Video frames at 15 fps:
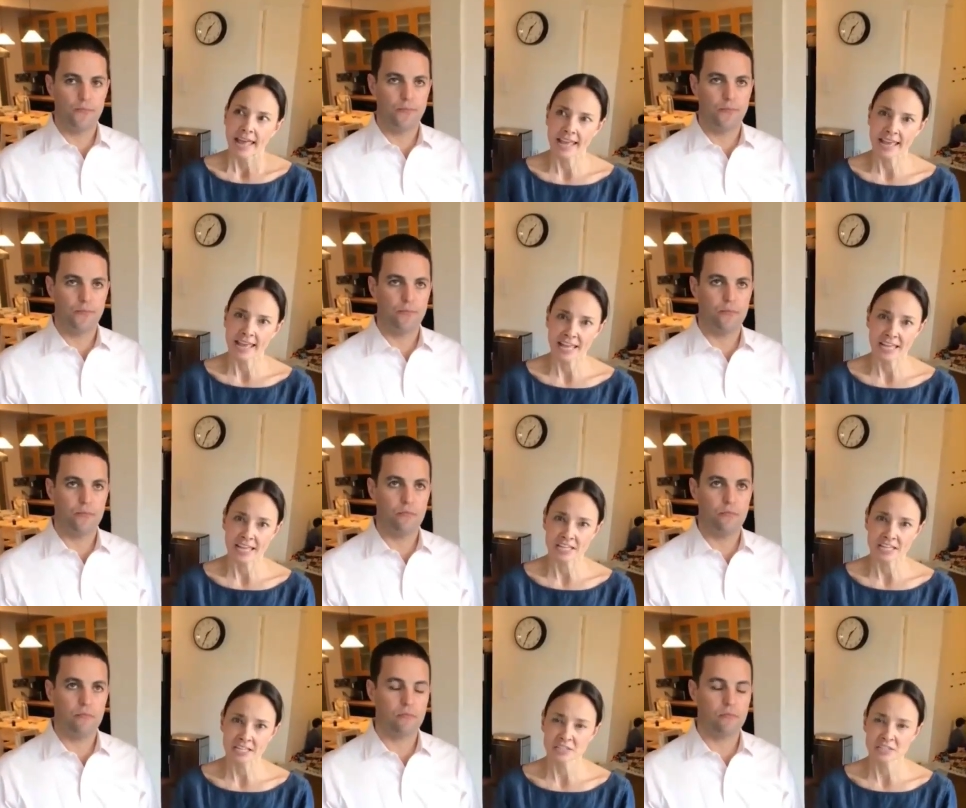
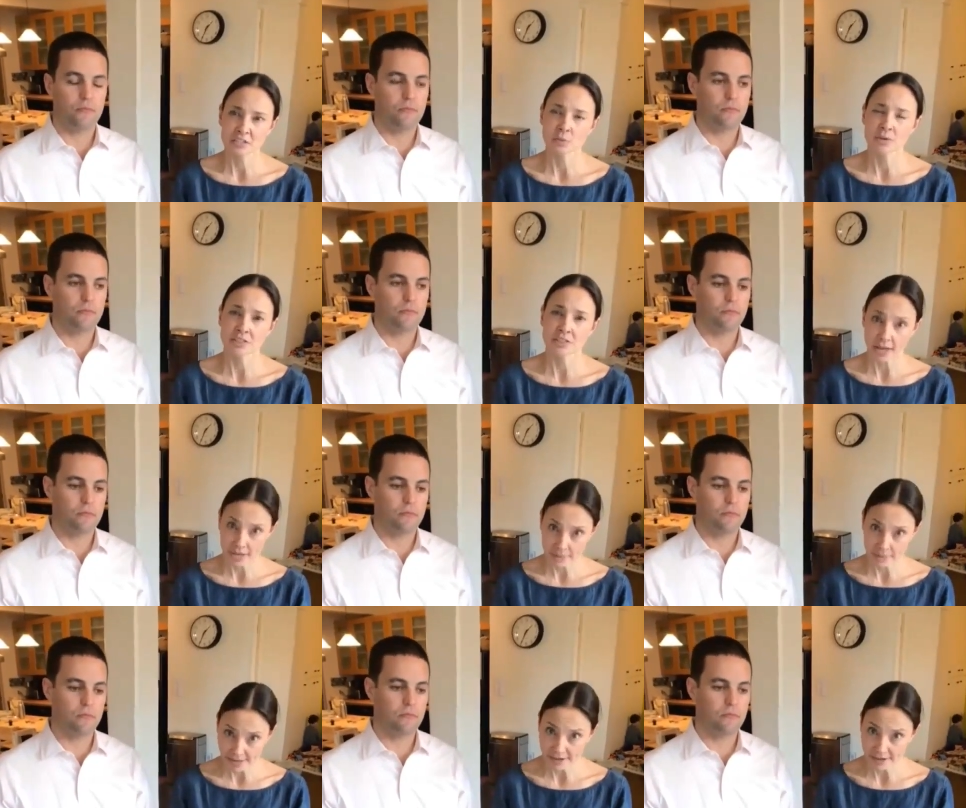Speaker 1: And we
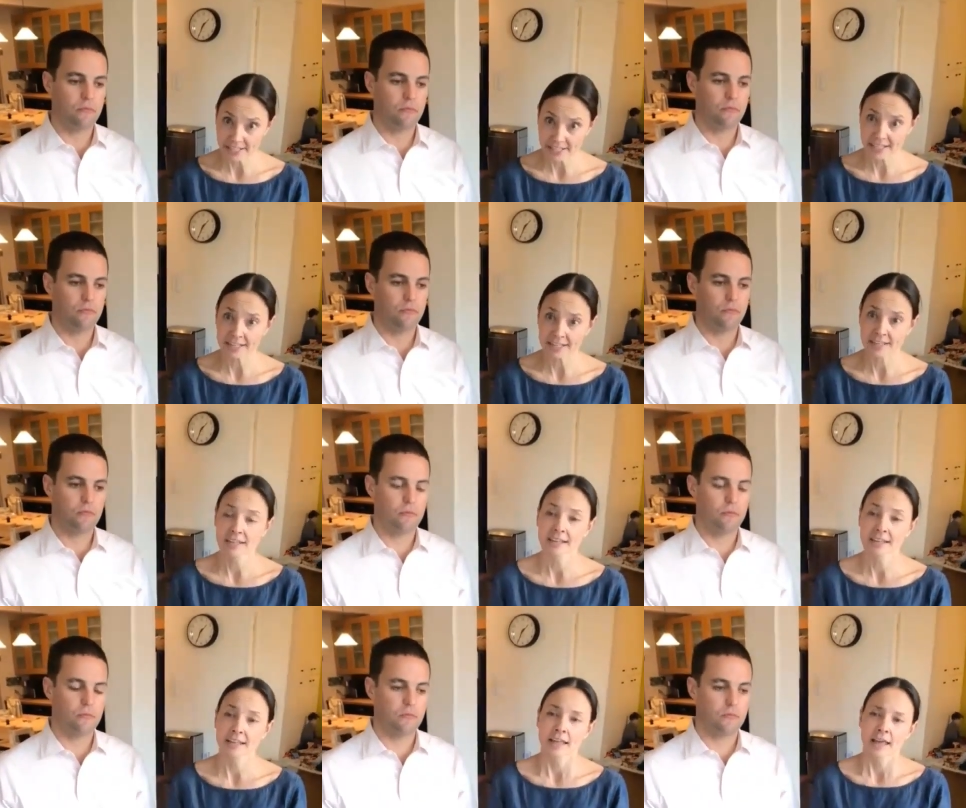thought about it
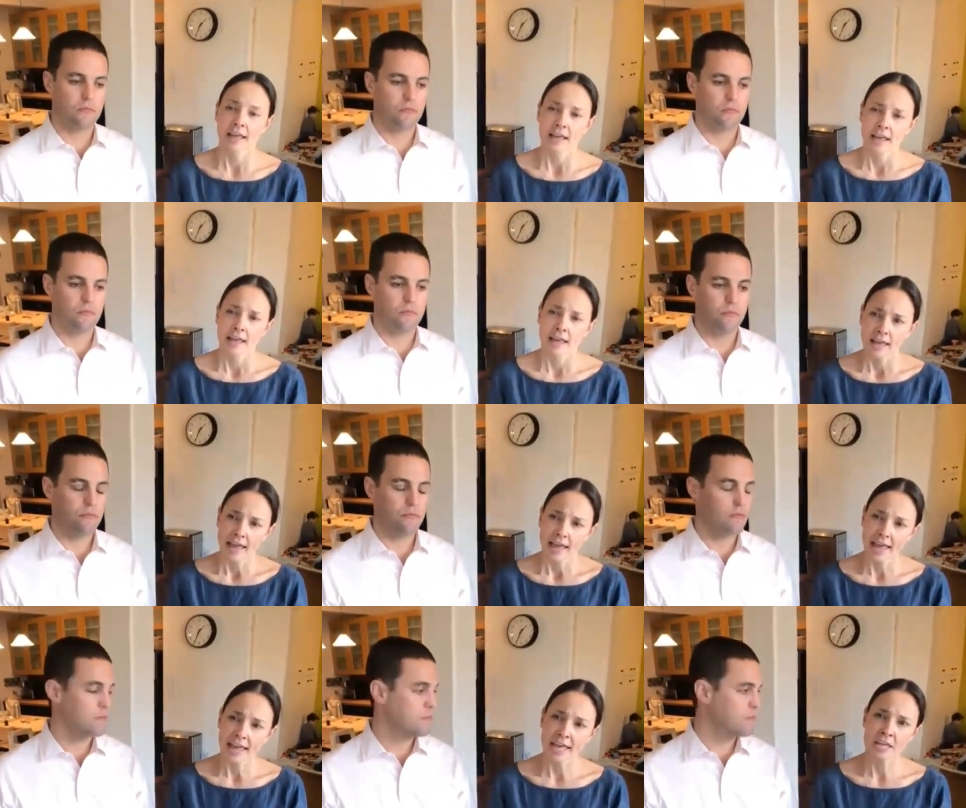
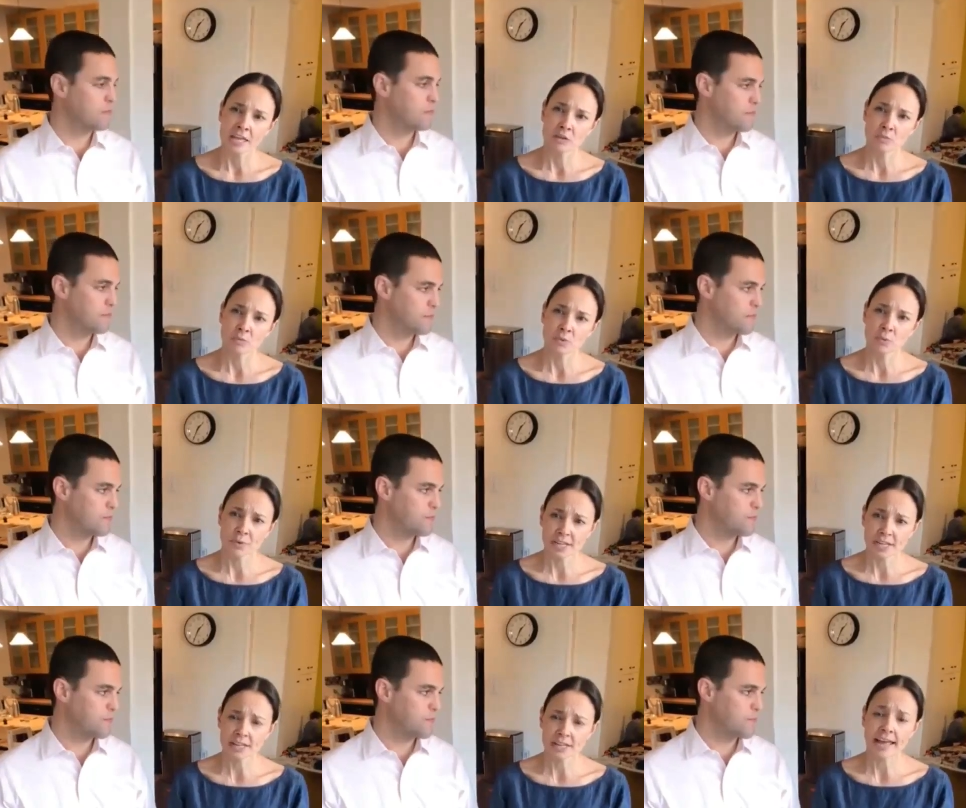and we
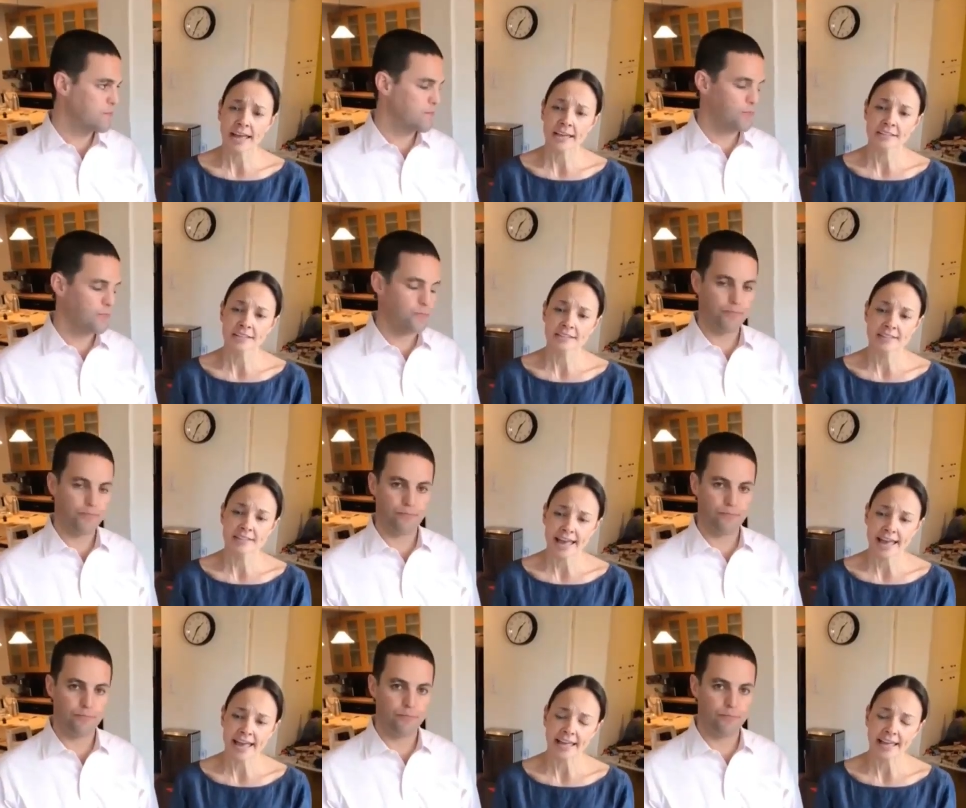realized